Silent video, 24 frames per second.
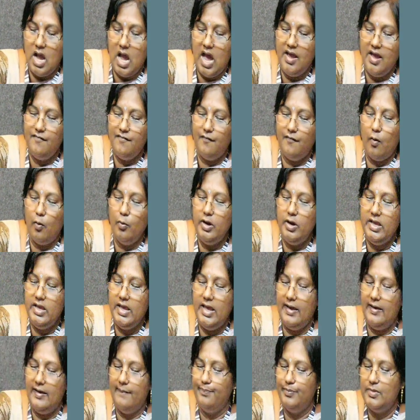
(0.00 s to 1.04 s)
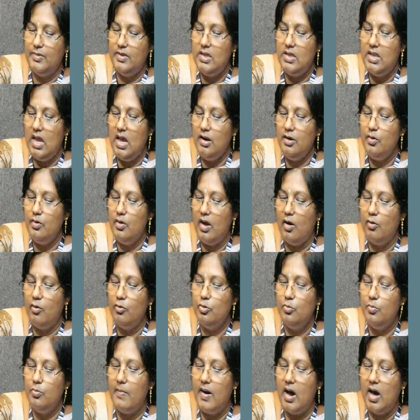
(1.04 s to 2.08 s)
I found A, then you have
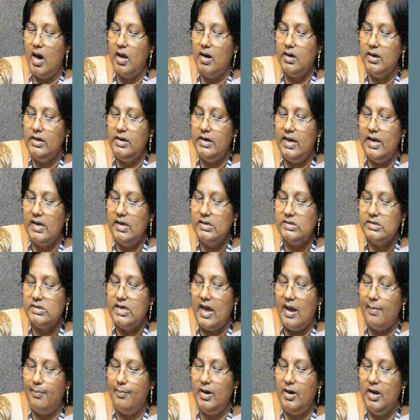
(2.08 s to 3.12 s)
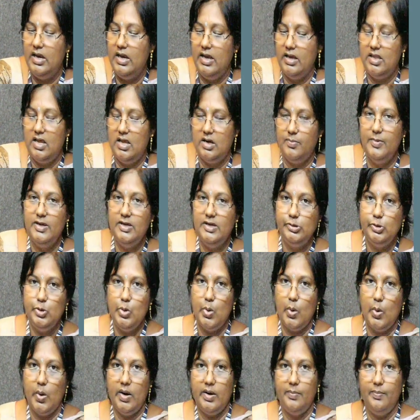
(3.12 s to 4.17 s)
to mark it as capital A. That means
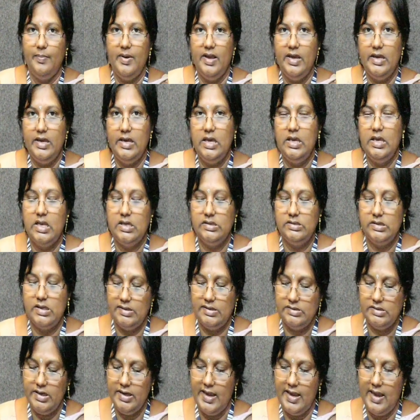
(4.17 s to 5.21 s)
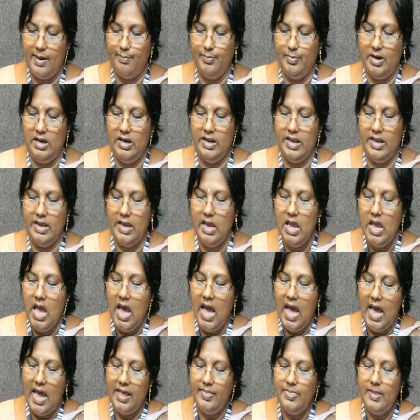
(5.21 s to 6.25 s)
you are making this as a capital
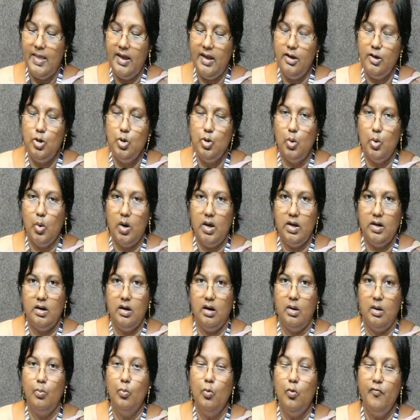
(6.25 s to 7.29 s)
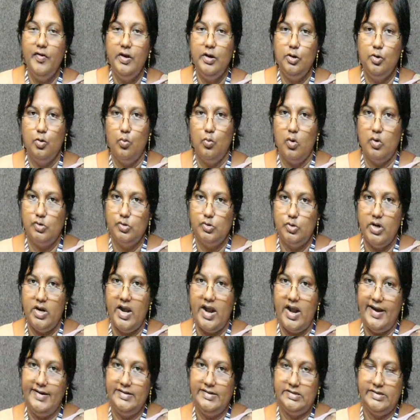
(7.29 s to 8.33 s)
A, and then you are moving towards the
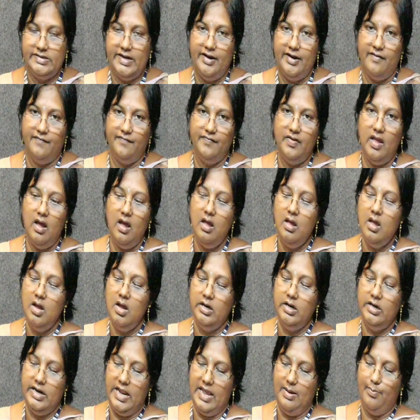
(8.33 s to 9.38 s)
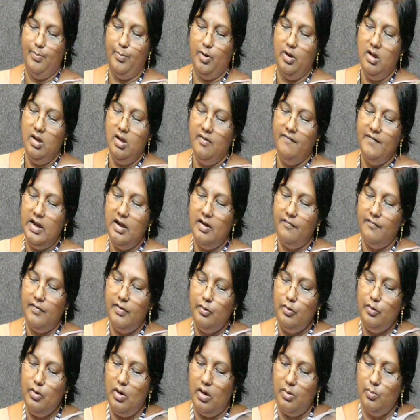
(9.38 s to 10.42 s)
right side of the tape. Whenever
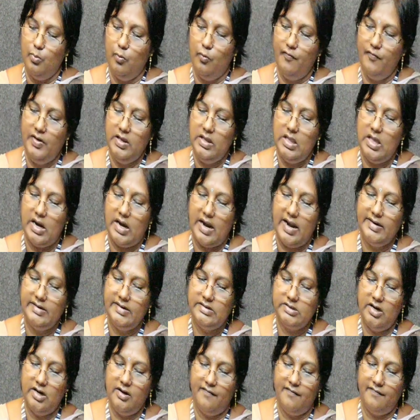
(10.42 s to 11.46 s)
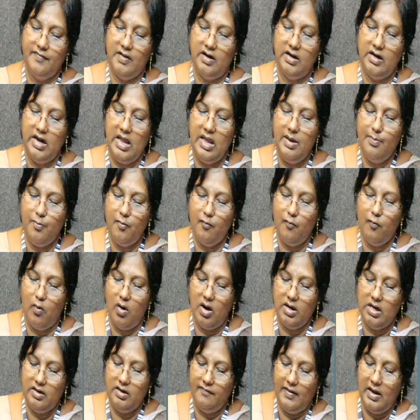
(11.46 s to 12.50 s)
you are moving the right side of the tape,
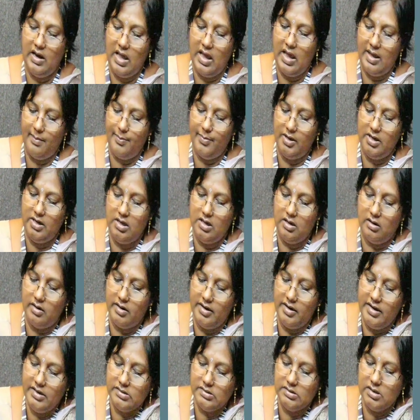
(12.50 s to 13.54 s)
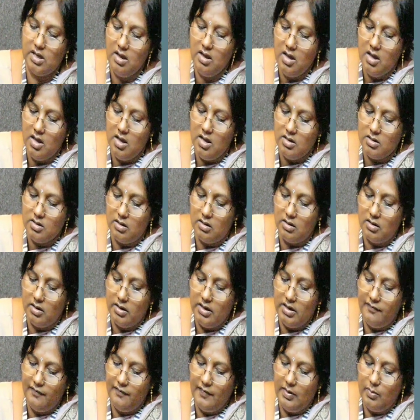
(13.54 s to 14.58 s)
what it will happen here is
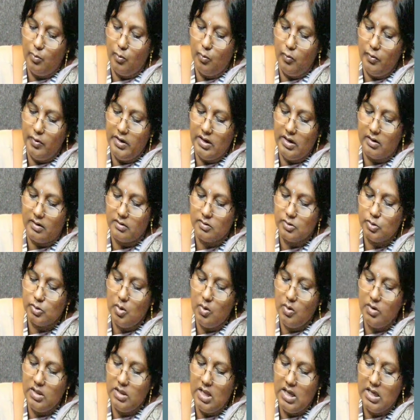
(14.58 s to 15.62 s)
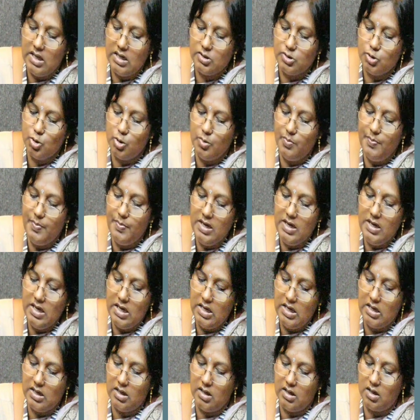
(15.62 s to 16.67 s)
it will move here. So there should be
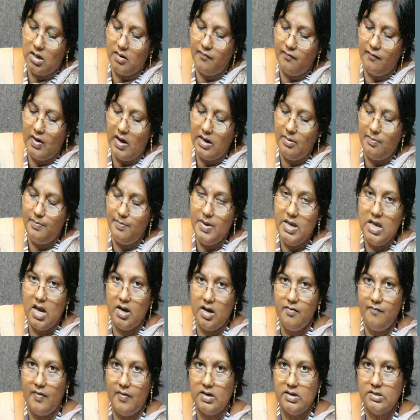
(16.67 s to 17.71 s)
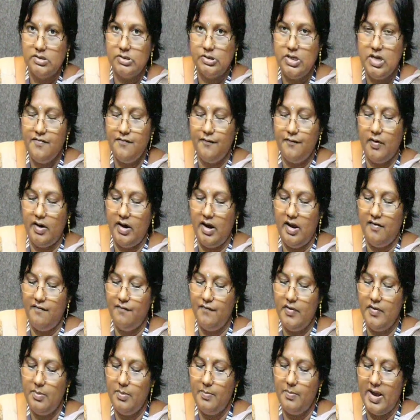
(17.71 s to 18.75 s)
one B and one C for
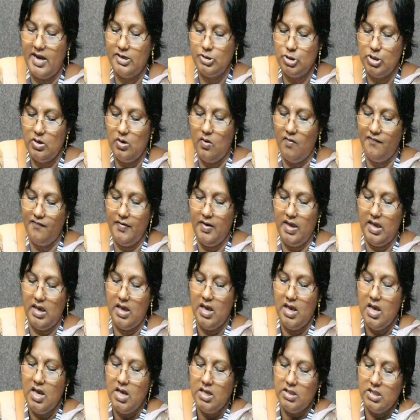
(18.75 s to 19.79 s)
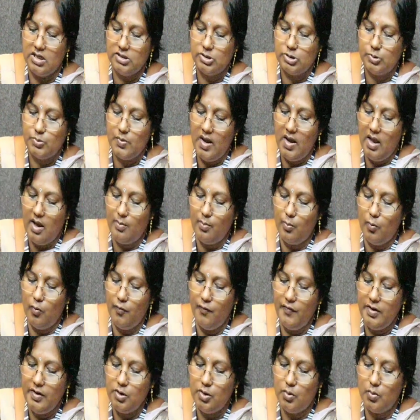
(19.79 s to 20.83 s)
every matching of A. That's why I'm
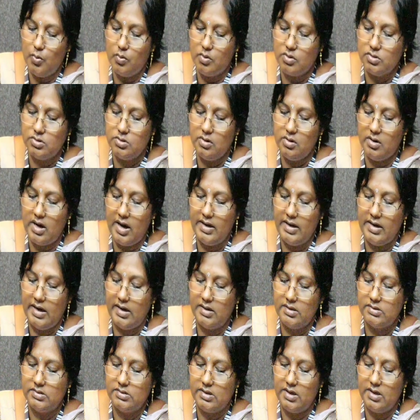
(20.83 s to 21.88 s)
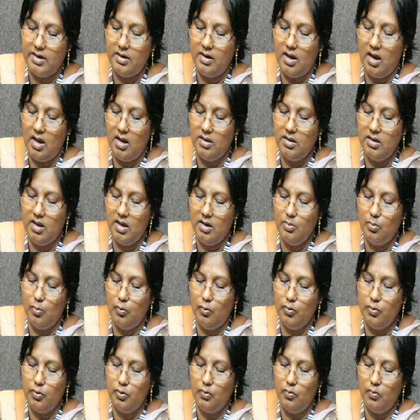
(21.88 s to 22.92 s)
moving towards the right hand side, and then
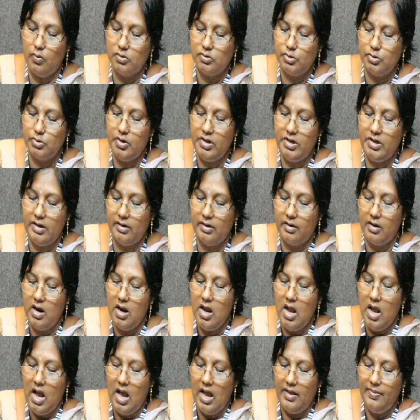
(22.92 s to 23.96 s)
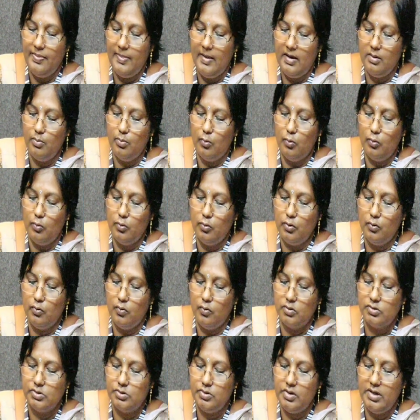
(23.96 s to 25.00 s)
move towards to here, and then move
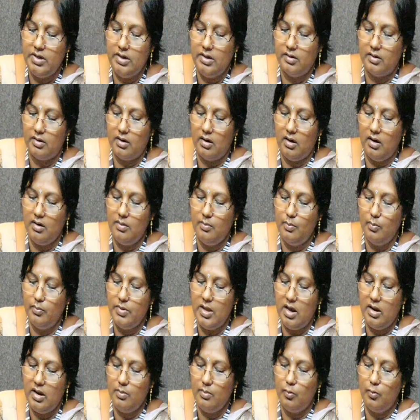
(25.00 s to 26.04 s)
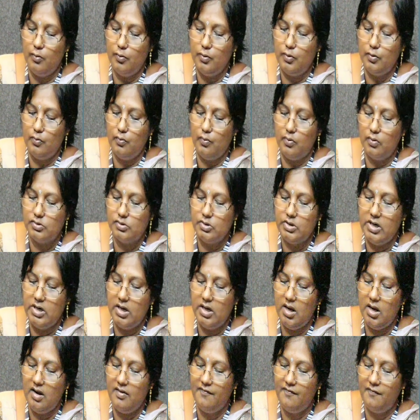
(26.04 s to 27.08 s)
towards to here, and then move towards to
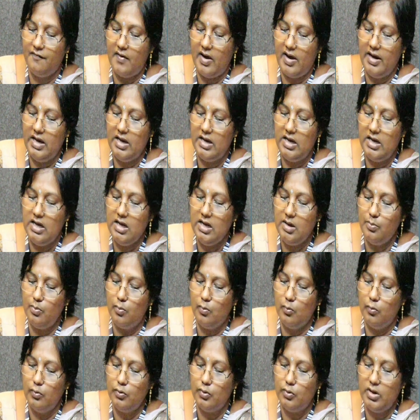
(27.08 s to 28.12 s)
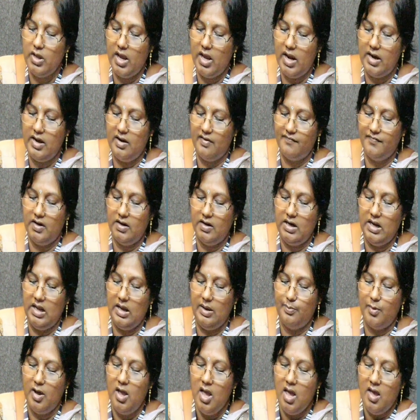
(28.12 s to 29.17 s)
and finally move to the end of the
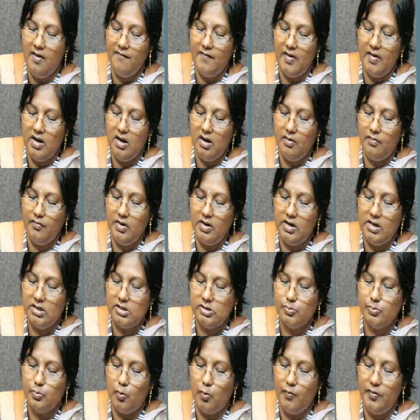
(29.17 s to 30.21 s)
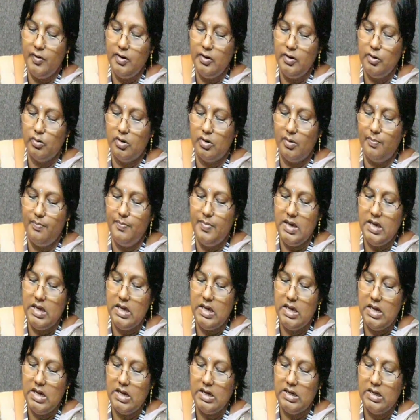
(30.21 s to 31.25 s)
tape. Whenever it is moving to the
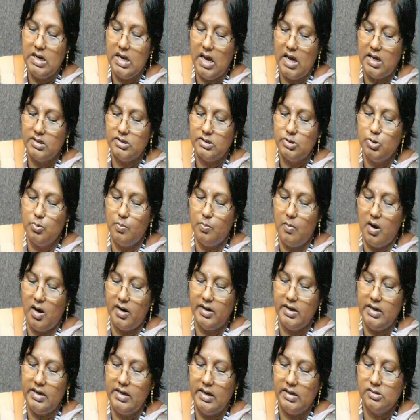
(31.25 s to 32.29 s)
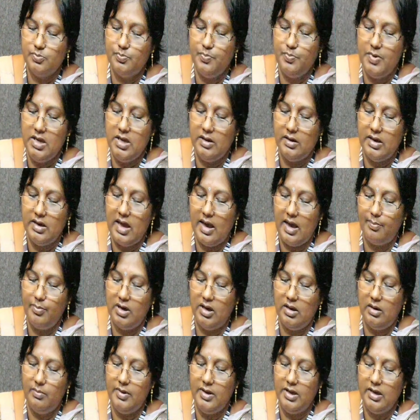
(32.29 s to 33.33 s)
B, it has to mark it as B,
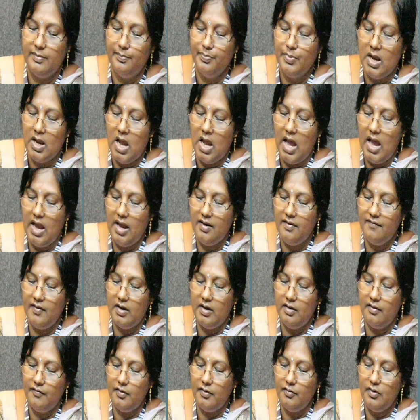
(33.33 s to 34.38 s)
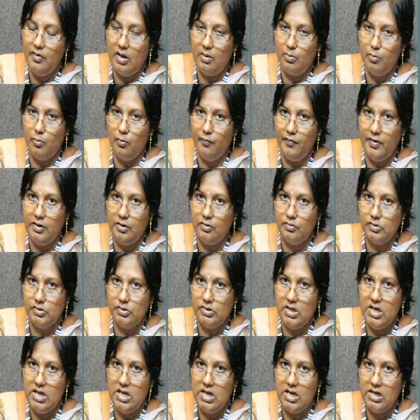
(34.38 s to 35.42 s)
capital B, and whenever we are moving to
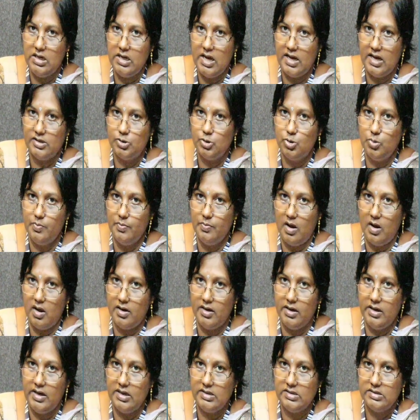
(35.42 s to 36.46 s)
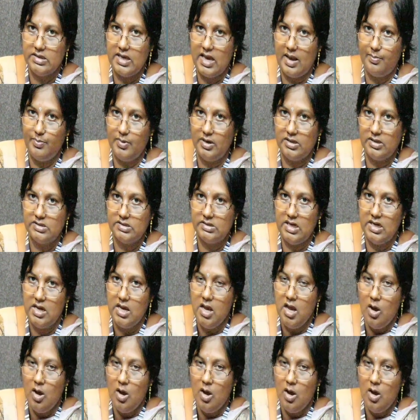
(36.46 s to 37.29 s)
C, it has to mark it as capital C.